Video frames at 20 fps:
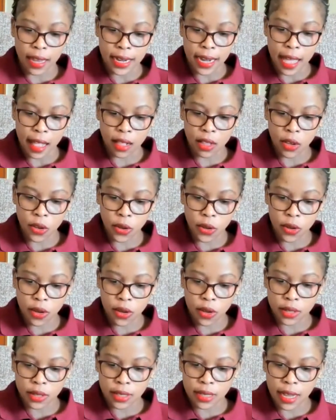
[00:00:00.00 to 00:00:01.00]
Nelco
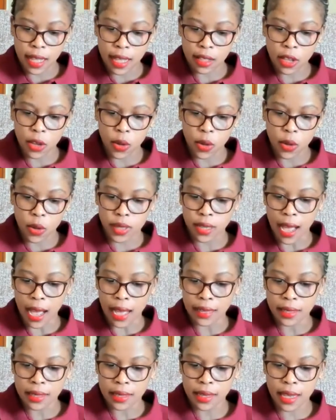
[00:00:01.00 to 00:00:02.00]
because Nelco was
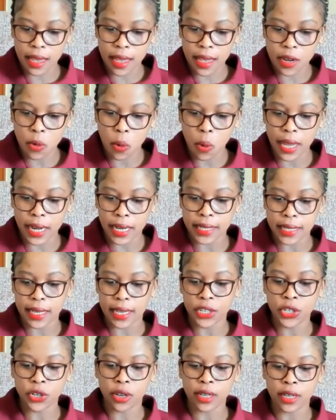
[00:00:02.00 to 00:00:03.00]
asking what is
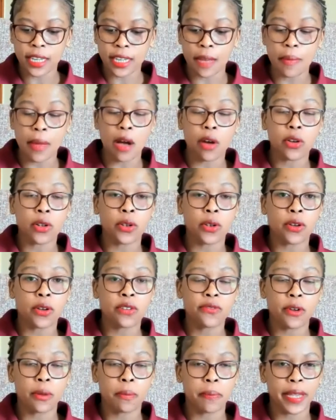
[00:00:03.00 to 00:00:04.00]
the short-term outlook
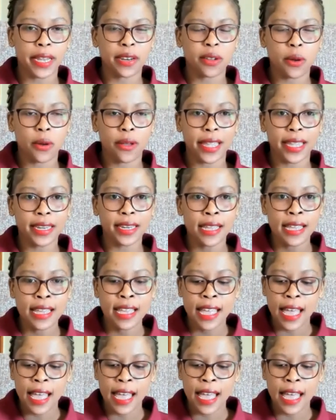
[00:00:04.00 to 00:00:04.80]
for Bitcoin.